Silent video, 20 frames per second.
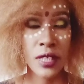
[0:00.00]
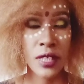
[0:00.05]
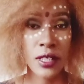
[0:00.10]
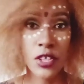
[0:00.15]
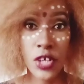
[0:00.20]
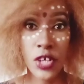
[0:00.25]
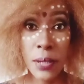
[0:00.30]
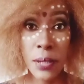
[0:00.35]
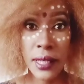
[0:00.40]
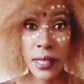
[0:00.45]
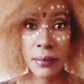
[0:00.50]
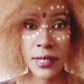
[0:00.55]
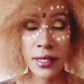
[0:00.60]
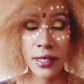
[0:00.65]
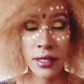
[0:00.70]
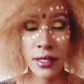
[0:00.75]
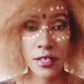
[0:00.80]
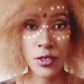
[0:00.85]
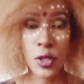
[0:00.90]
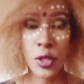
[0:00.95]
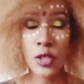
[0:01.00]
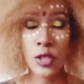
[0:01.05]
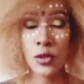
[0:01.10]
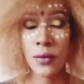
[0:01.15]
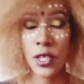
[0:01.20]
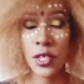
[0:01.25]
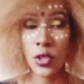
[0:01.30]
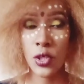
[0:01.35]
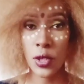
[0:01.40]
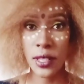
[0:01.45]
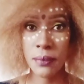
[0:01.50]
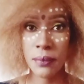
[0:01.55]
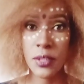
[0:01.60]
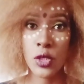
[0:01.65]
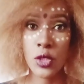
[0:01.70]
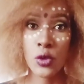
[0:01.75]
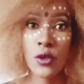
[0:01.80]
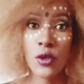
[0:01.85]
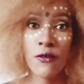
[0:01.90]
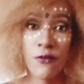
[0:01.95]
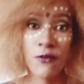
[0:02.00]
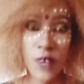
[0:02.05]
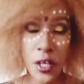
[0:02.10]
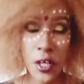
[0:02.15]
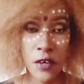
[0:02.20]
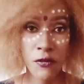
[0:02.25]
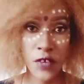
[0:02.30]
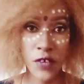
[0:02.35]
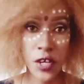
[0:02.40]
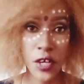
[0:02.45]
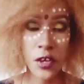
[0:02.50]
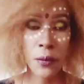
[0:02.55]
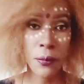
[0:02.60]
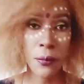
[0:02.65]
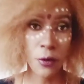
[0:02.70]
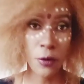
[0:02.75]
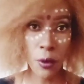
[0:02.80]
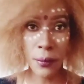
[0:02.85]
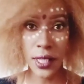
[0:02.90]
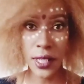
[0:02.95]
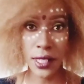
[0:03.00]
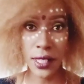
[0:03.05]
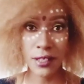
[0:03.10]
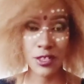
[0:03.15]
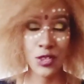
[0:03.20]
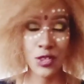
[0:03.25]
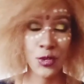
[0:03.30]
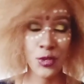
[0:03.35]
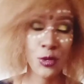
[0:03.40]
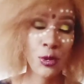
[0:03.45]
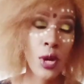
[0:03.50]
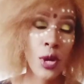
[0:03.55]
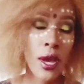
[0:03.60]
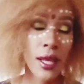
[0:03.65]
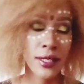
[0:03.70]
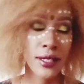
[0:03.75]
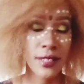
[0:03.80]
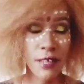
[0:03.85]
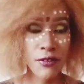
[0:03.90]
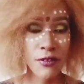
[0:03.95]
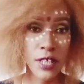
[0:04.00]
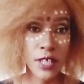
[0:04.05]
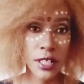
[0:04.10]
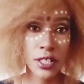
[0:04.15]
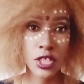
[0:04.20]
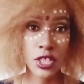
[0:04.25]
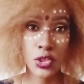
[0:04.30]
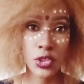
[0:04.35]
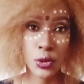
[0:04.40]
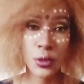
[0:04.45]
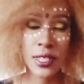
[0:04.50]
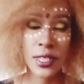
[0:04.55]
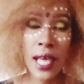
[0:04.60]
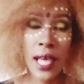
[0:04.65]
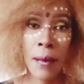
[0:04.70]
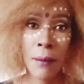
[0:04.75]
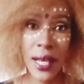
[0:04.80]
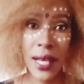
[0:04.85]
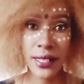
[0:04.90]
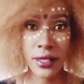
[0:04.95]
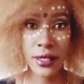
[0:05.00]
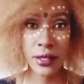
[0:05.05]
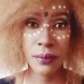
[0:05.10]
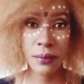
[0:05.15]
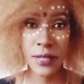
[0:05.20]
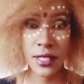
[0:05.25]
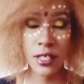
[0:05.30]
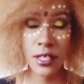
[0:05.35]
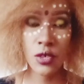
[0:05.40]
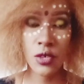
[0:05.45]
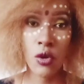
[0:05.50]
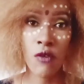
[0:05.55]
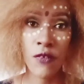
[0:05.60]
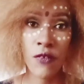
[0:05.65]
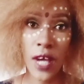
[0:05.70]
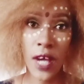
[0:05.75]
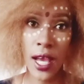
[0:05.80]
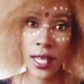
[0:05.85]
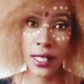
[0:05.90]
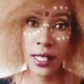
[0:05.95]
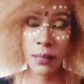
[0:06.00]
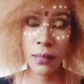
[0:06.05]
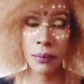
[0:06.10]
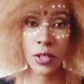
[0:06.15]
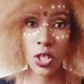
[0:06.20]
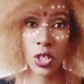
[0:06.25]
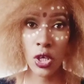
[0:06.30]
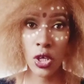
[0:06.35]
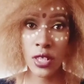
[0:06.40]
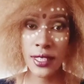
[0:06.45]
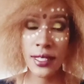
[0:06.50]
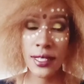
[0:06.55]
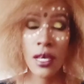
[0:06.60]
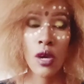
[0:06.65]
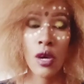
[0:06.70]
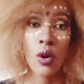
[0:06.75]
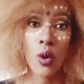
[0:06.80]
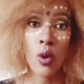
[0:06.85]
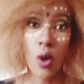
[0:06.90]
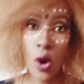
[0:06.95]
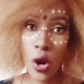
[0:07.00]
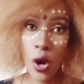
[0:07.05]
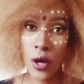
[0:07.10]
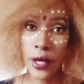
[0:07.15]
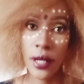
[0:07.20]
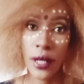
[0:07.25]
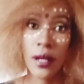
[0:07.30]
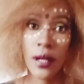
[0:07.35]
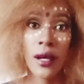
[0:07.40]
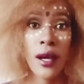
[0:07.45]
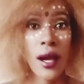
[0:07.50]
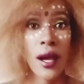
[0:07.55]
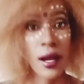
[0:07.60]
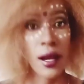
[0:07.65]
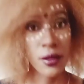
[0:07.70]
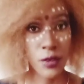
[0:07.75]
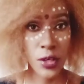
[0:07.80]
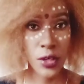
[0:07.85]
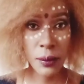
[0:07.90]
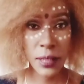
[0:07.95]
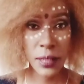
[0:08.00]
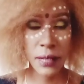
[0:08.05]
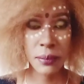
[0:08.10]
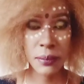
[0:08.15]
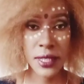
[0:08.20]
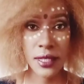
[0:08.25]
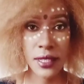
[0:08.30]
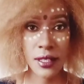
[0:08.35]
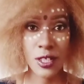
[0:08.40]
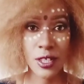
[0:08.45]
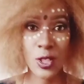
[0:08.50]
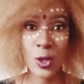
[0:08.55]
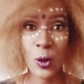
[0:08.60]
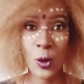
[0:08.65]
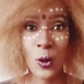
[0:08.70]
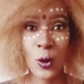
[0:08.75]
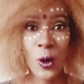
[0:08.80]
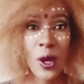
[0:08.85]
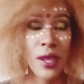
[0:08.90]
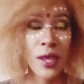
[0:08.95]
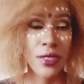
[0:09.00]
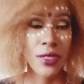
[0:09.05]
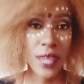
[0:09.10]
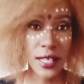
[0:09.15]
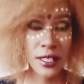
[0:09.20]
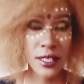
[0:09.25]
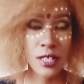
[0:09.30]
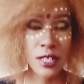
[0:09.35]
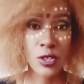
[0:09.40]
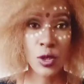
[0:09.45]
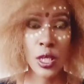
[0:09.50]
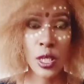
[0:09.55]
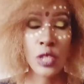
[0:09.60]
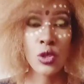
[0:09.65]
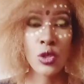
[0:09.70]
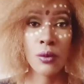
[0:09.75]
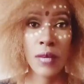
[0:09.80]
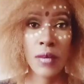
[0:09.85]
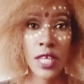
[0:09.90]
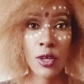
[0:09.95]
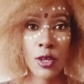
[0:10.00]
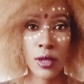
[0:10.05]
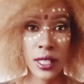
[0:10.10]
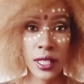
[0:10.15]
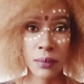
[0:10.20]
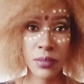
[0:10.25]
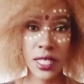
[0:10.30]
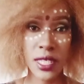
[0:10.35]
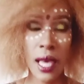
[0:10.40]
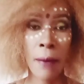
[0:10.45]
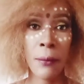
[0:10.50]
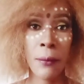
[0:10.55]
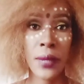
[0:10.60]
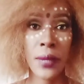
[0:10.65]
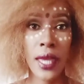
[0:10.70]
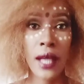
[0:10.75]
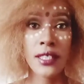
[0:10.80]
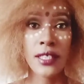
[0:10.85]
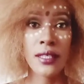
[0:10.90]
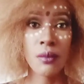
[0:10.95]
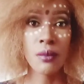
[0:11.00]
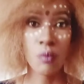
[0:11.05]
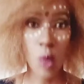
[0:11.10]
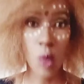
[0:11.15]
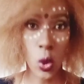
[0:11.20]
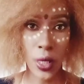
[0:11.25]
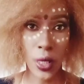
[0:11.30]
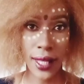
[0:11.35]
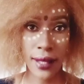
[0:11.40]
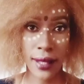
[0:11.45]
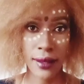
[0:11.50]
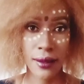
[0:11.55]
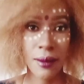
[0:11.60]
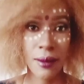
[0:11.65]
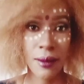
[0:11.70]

cream lipstick is going to make your lips look very very prominent. So definitely choose a matte lipstick over a lip gloss or a cream lipstick. So that is going to make your lips appear smaller.